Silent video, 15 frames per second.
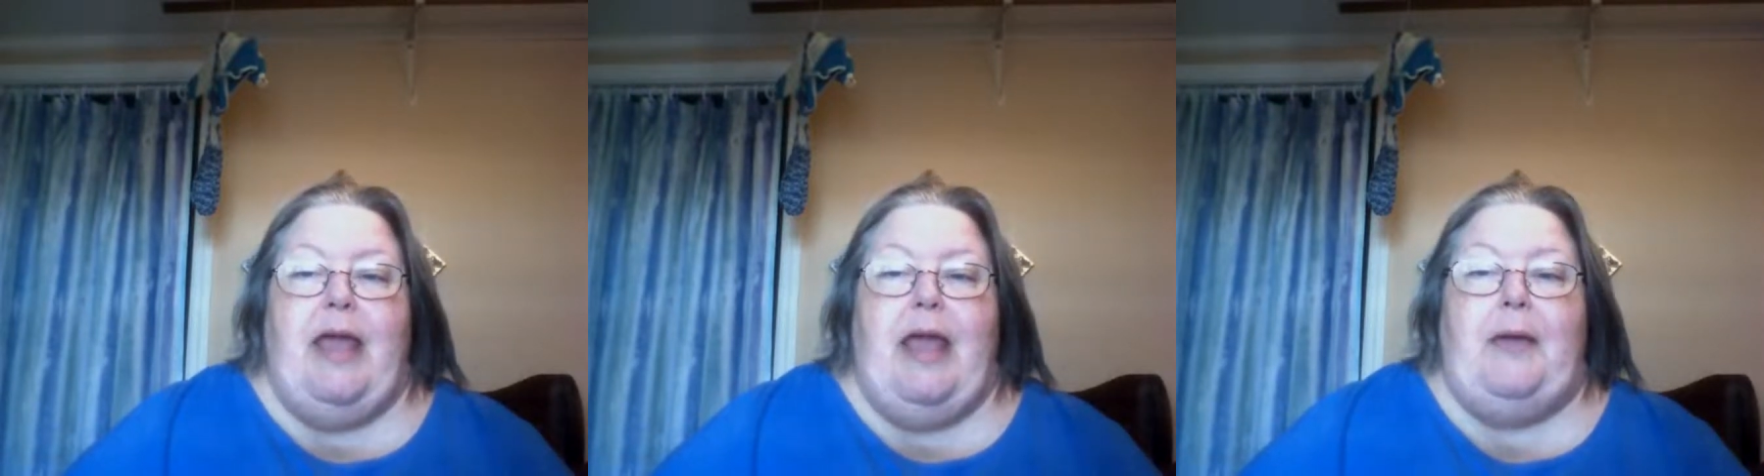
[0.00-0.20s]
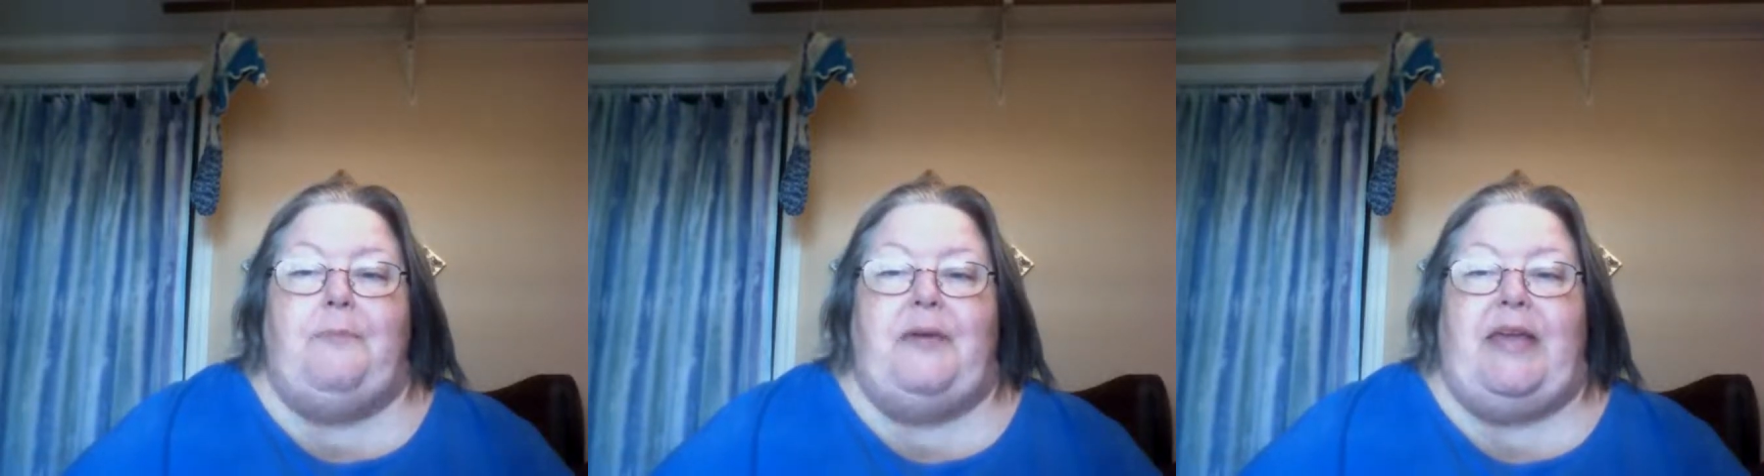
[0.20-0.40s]

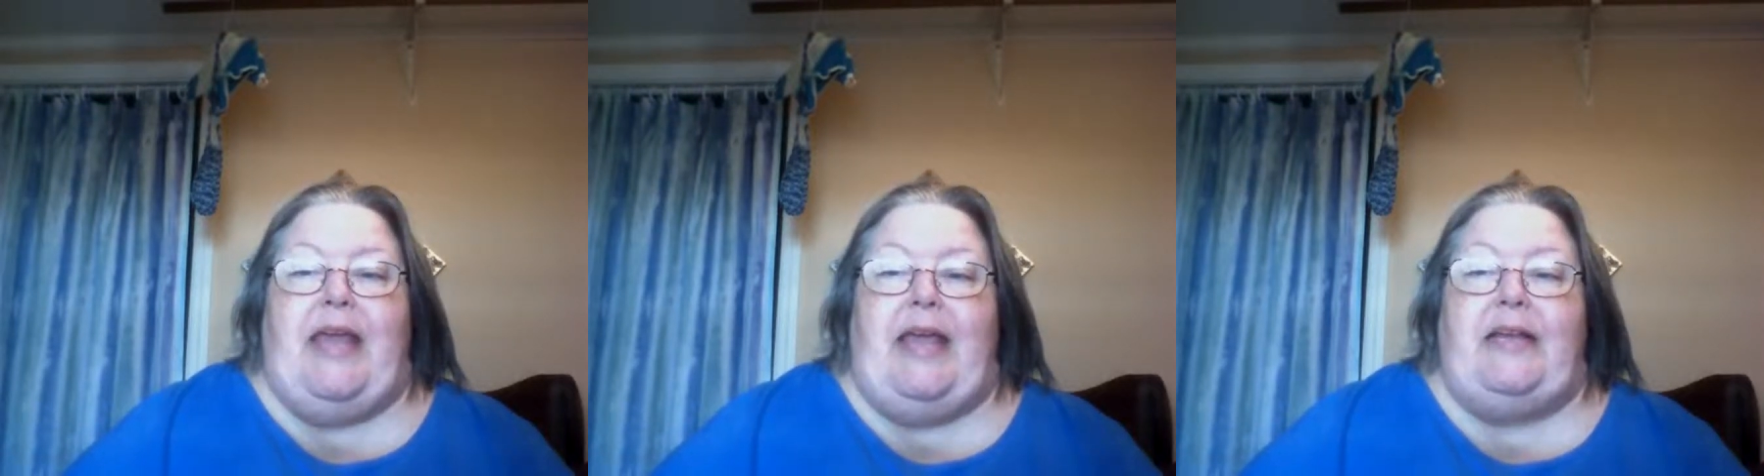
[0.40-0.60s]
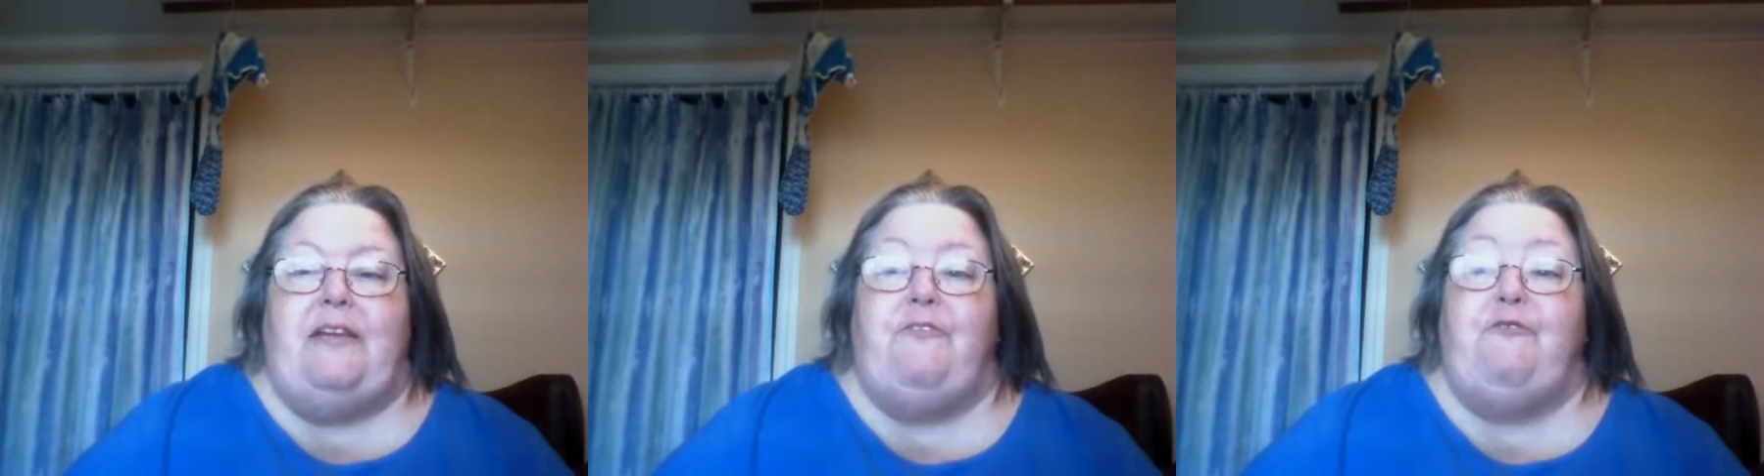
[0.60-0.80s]
and
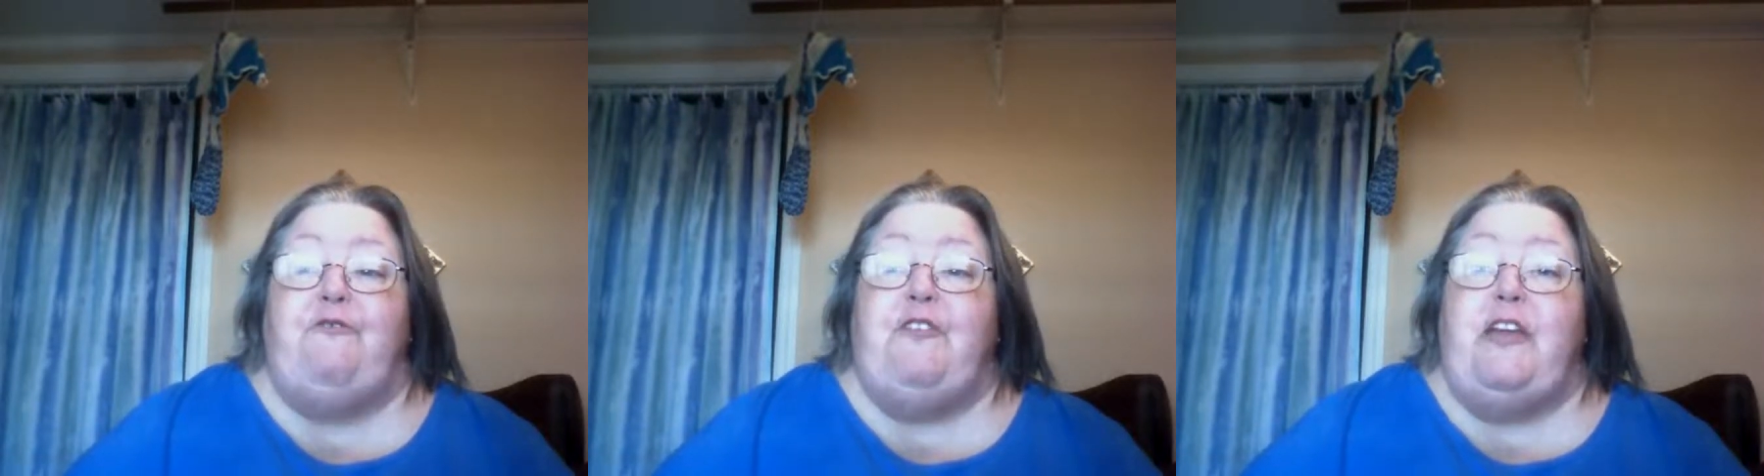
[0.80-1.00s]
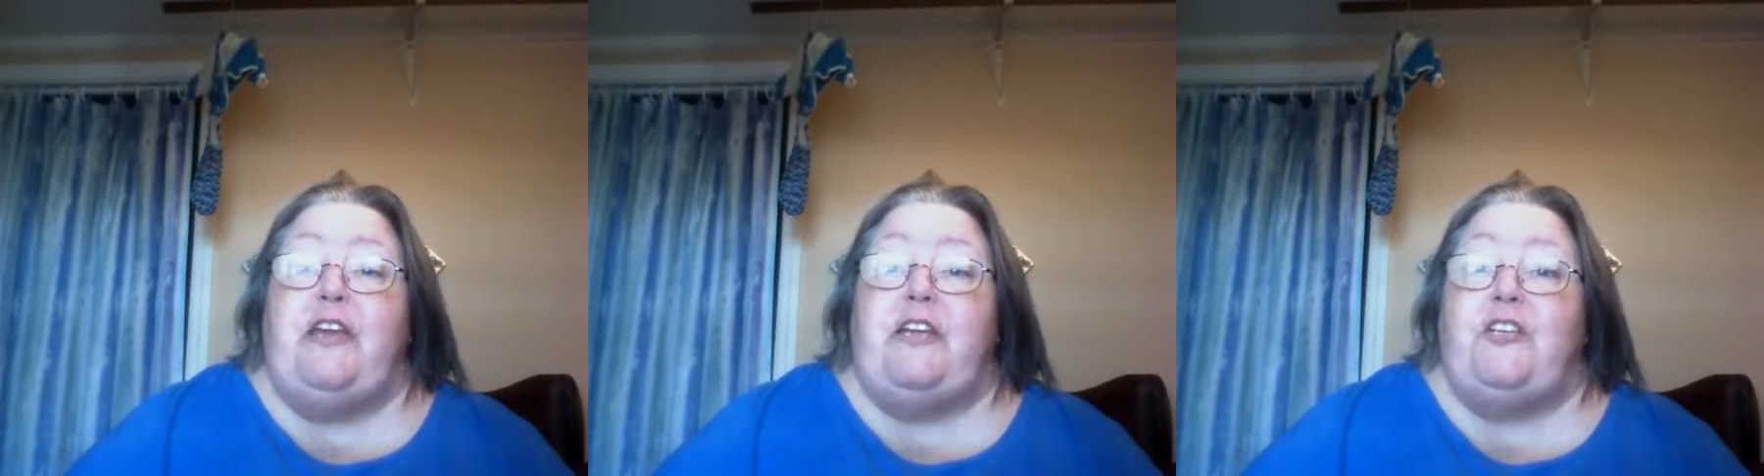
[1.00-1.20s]
began to
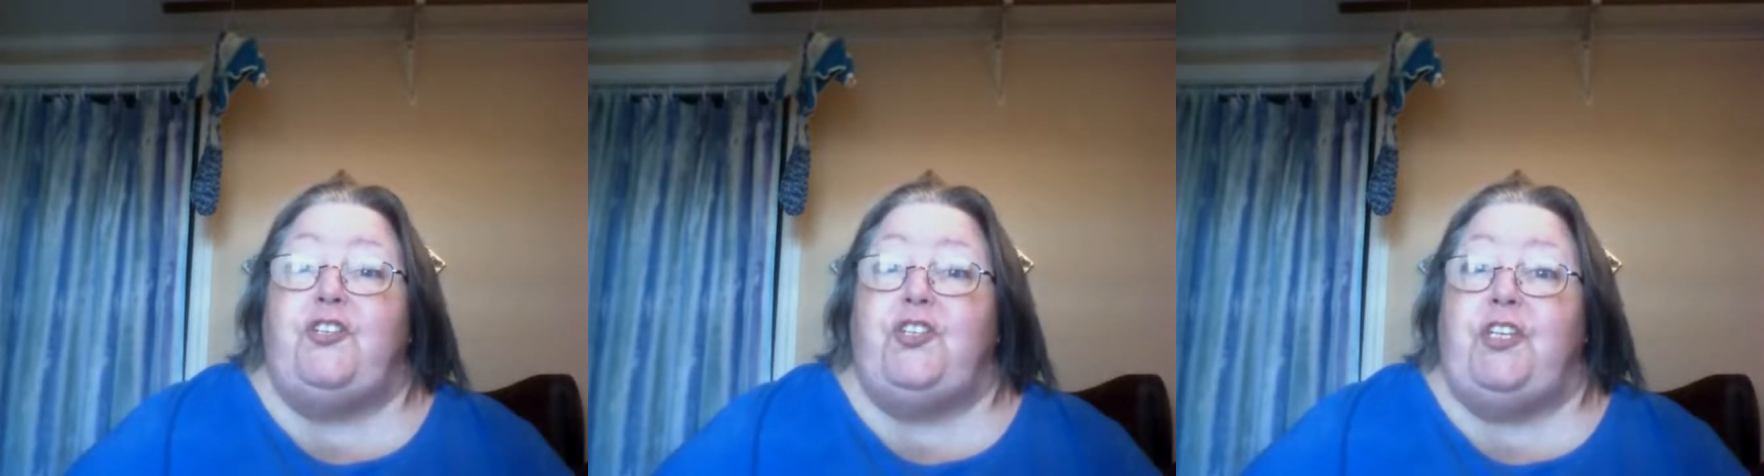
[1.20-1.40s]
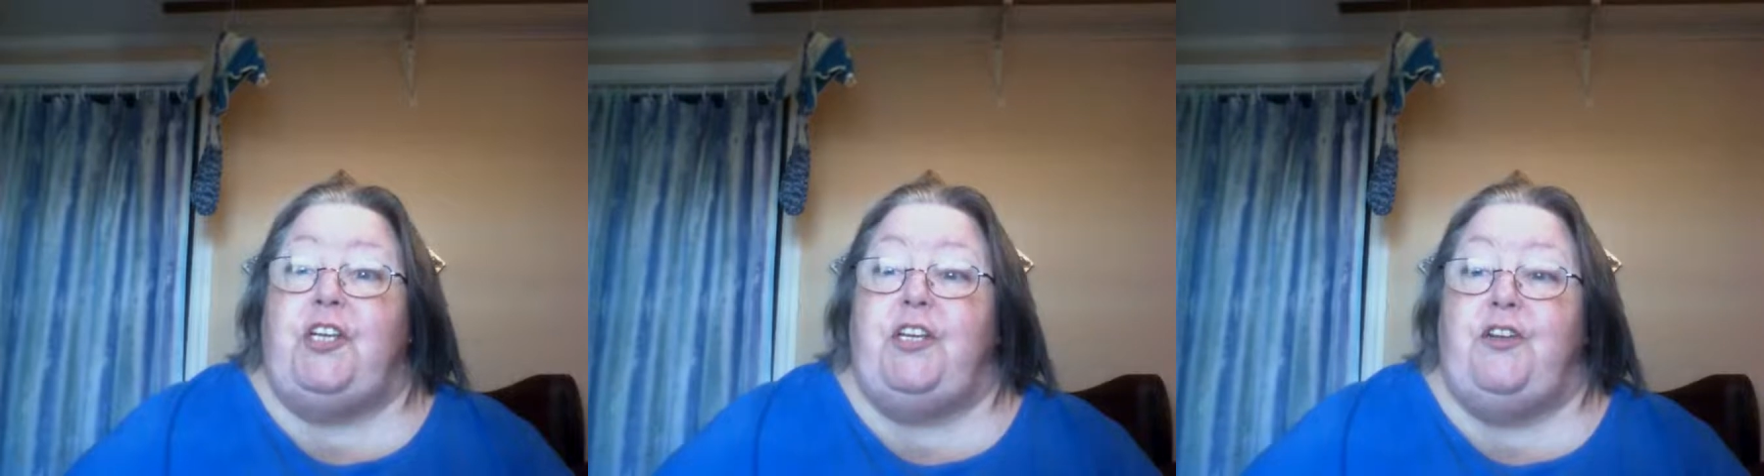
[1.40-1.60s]

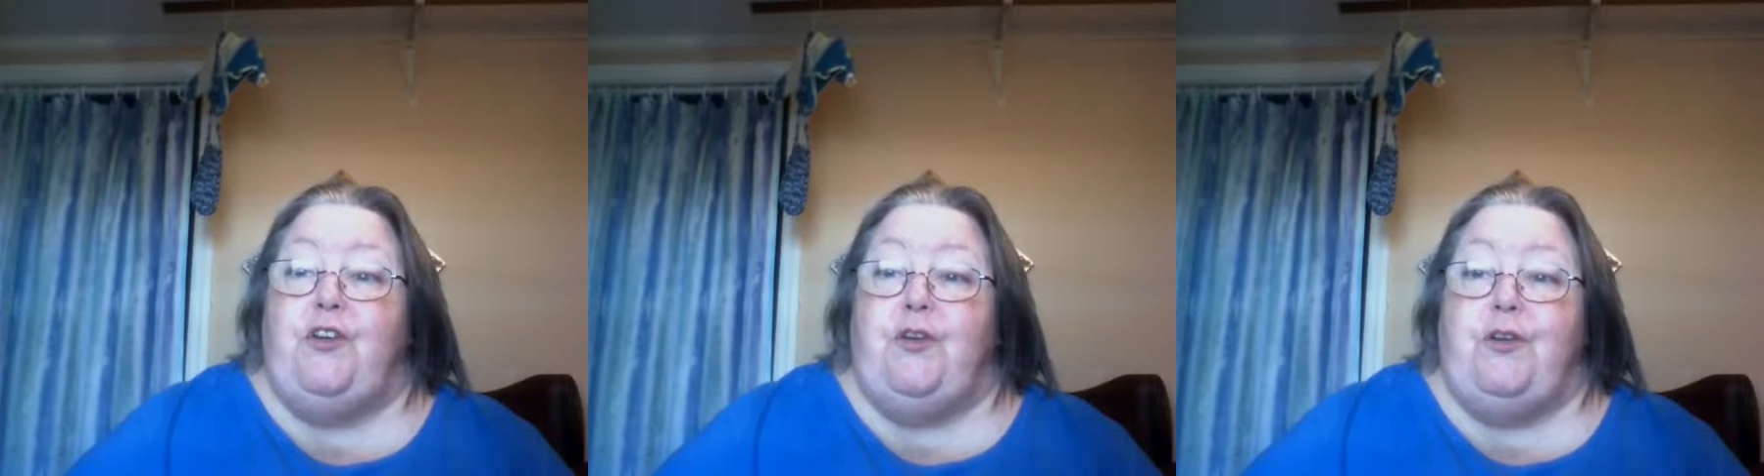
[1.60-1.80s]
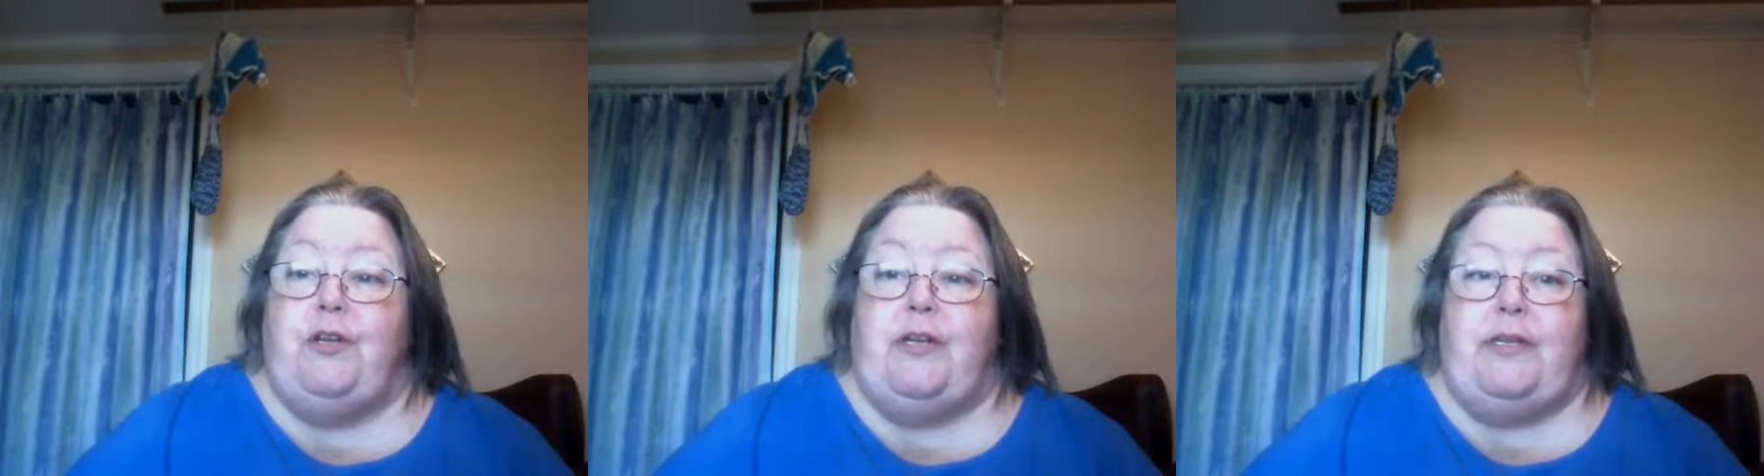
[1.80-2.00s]
fish in
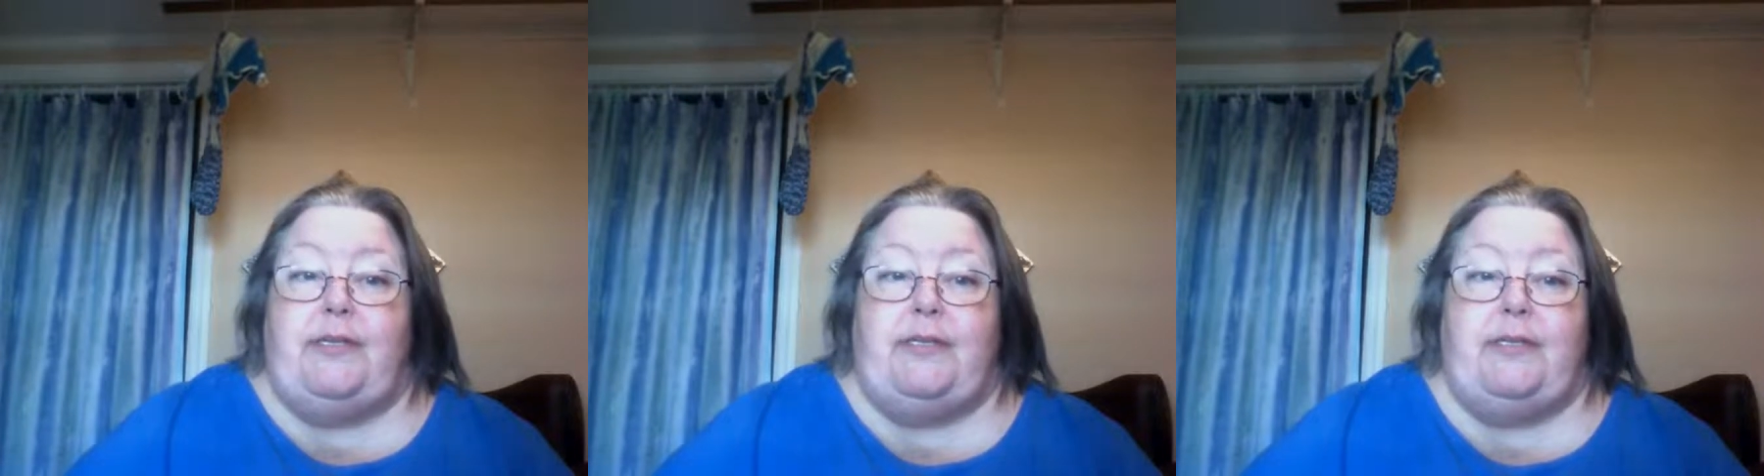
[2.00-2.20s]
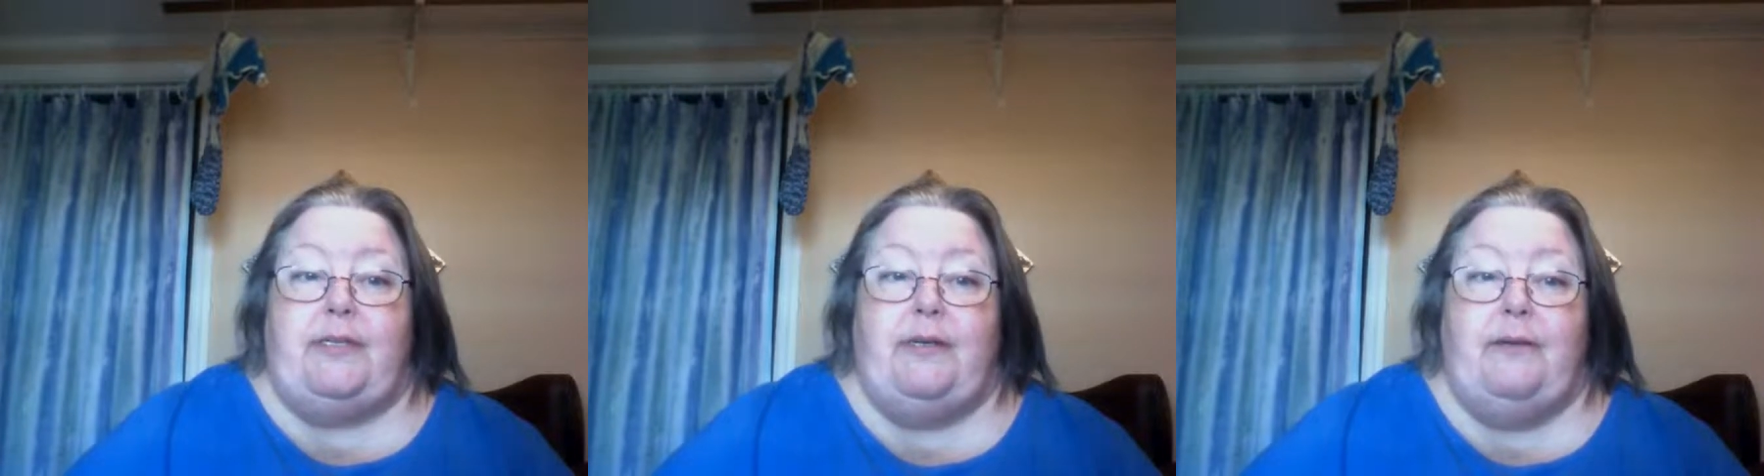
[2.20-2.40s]

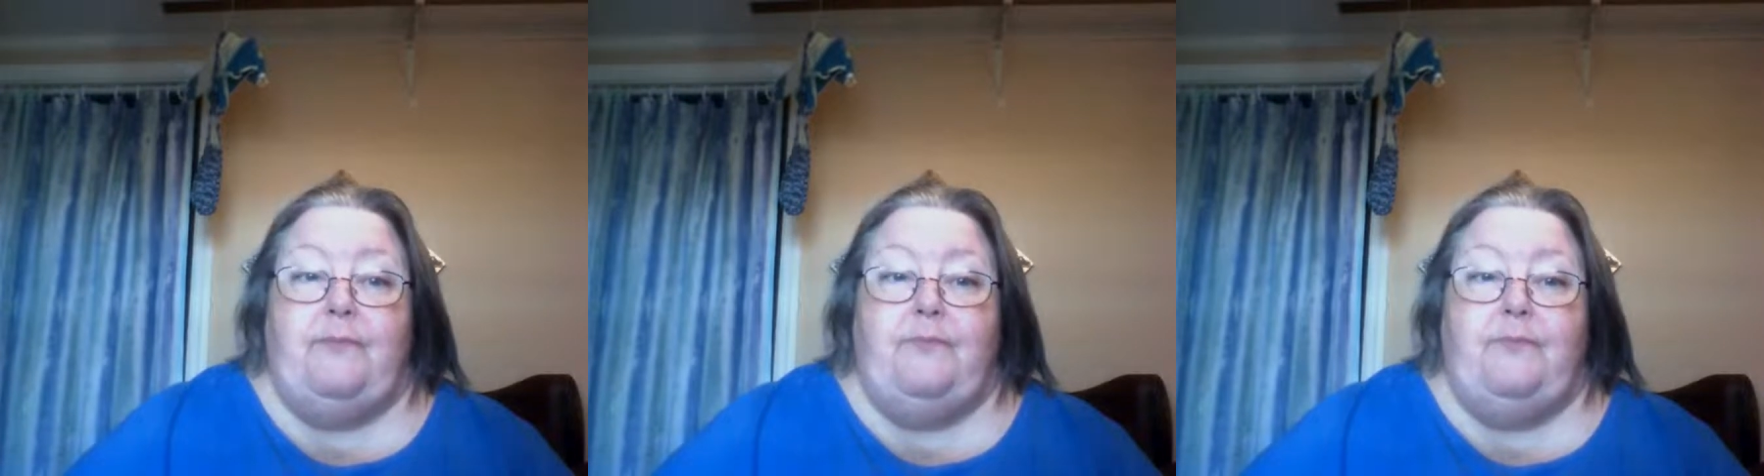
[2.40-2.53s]
earnest.